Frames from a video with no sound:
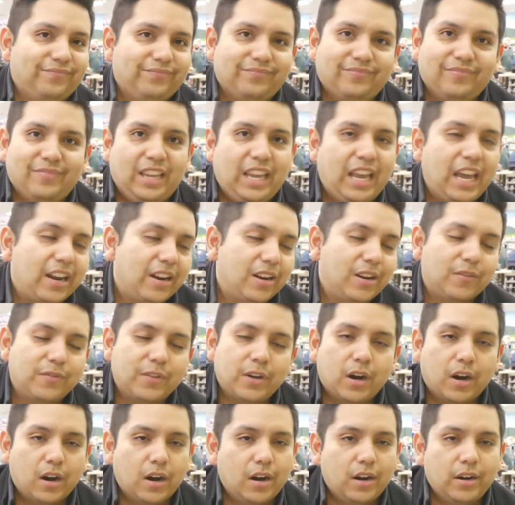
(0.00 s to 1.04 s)
He had enough
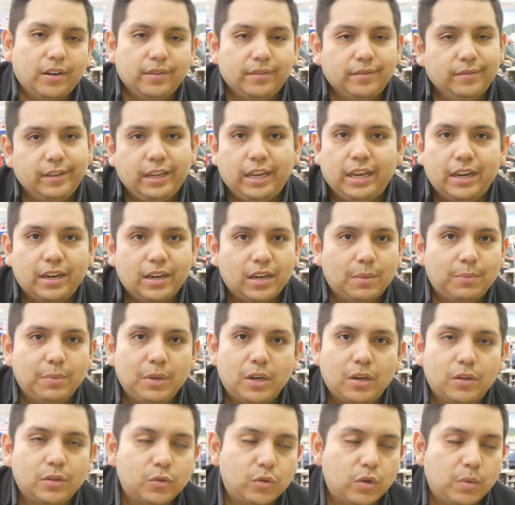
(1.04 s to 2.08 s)
guard. He ended up,
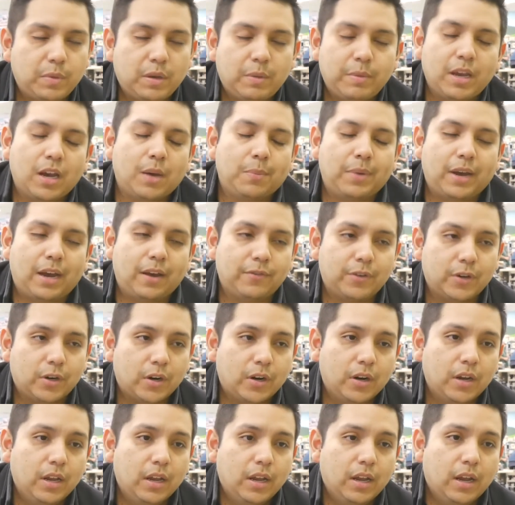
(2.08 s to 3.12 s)
sweeping me up after.
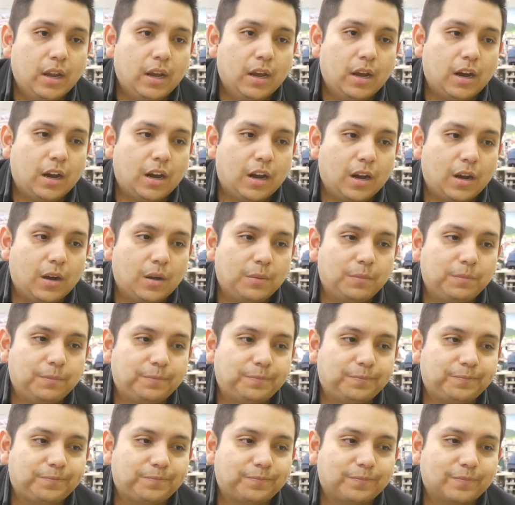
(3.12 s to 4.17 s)

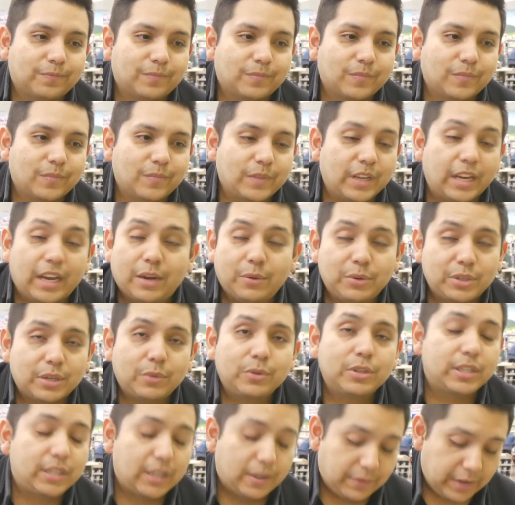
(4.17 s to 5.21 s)
Yeah, it was
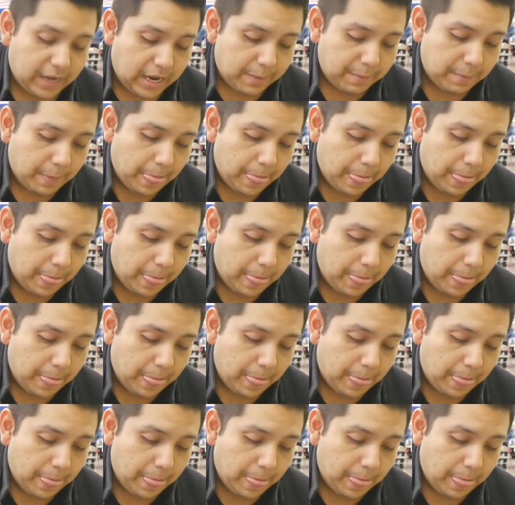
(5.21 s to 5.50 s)
a tough game.